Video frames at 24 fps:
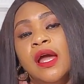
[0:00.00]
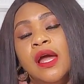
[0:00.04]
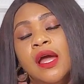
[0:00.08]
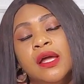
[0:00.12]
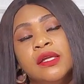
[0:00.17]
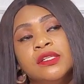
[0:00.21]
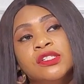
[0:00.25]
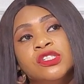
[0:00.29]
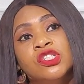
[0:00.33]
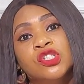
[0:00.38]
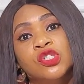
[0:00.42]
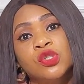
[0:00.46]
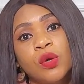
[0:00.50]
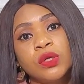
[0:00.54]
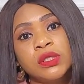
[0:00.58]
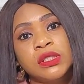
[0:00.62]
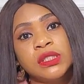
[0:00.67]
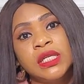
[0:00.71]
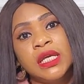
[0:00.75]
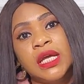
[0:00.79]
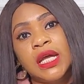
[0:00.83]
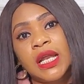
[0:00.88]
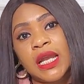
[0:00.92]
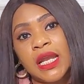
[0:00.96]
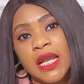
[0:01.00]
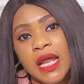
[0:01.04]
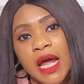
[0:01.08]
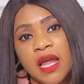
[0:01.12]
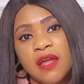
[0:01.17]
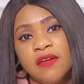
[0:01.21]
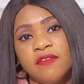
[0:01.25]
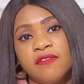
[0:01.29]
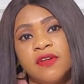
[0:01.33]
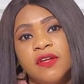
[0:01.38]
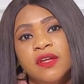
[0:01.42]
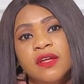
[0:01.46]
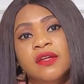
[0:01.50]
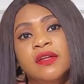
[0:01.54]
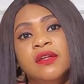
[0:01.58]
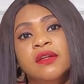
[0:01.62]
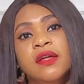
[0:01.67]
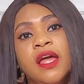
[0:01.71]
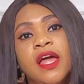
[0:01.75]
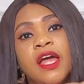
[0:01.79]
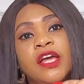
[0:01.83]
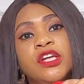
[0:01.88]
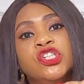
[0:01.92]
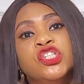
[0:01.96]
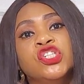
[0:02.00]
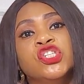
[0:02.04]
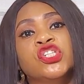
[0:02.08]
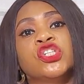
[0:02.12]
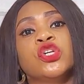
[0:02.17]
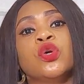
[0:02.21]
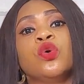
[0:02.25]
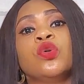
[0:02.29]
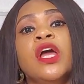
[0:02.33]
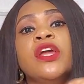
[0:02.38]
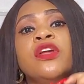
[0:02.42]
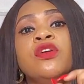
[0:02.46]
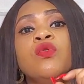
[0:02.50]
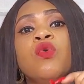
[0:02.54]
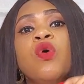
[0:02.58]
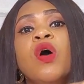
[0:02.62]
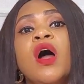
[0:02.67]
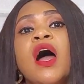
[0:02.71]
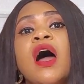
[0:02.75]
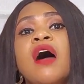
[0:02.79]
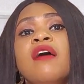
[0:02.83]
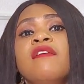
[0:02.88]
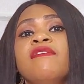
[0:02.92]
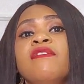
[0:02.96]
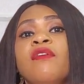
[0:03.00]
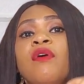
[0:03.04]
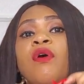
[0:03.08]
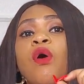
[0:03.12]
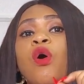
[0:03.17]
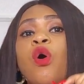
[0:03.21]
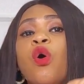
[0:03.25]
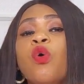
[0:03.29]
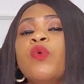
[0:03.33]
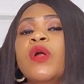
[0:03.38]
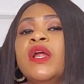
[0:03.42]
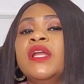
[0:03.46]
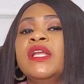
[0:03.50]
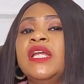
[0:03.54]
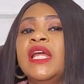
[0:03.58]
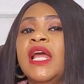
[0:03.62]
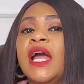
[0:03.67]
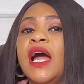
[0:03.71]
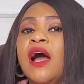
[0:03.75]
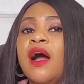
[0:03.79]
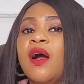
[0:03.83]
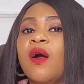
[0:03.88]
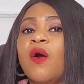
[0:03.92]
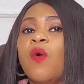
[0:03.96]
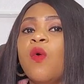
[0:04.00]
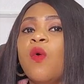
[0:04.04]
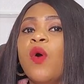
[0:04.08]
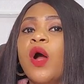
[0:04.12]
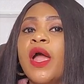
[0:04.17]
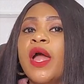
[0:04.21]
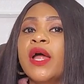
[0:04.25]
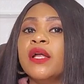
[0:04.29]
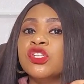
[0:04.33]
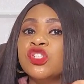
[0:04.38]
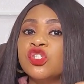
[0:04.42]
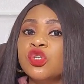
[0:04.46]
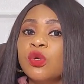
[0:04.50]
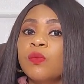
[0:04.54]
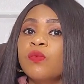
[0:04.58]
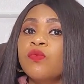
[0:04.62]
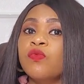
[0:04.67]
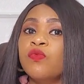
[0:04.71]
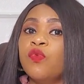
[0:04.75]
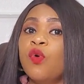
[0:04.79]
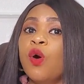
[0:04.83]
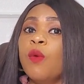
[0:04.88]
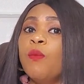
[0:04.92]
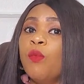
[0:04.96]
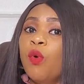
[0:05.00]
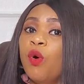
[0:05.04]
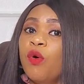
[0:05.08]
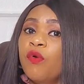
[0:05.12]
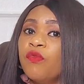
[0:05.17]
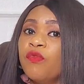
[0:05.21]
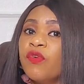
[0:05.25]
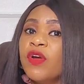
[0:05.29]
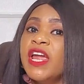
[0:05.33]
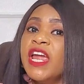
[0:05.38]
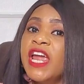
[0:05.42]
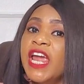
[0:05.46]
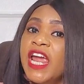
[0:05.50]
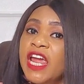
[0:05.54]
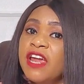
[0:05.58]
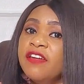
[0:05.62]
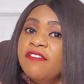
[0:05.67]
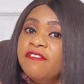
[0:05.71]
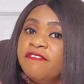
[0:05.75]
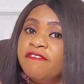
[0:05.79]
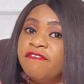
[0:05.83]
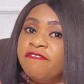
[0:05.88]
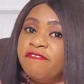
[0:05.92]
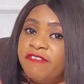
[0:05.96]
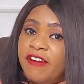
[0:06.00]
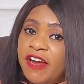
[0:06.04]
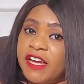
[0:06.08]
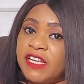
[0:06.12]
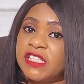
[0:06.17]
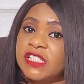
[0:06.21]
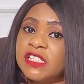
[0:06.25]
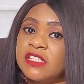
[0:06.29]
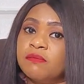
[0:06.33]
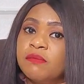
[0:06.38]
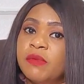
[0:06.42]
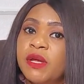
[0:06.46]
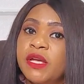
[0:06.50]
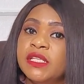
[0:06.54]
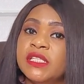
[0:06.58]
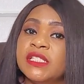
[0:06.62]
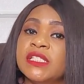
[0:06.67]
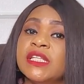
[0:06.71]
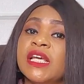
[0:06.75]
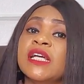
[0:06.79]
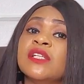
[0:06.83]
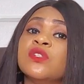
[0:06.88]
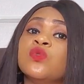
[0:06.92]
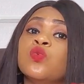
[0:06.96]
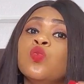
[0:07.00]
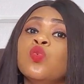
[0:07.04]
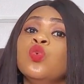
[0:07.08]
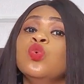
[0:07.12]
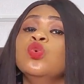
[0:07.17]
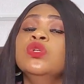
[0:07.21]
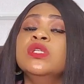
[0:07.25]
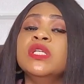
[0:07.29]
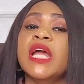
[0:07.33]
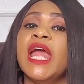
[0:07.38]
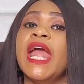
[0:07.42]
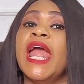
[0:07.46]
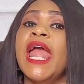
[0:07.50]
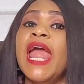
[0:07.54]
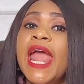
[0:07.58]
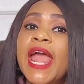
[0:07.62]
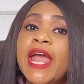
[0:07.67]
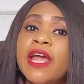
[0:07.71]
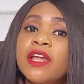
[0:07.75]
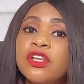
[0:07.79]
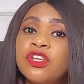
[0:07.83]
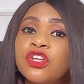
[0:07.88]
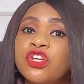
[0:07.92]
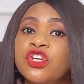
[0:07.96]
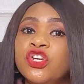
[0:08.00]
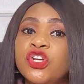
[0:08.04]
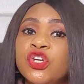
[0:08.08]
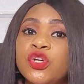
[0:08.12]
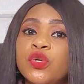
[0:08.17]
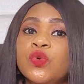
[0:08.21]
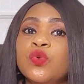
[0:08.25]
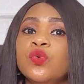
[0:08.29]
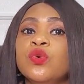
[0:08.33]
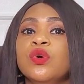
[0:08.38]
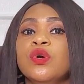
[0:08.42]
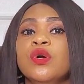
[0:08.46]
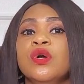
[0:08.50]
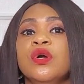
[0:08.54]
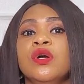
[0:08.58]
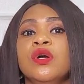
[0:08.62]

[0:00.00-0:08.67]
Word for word: exotic life ensure that you have already acquired some form of investment that would earn you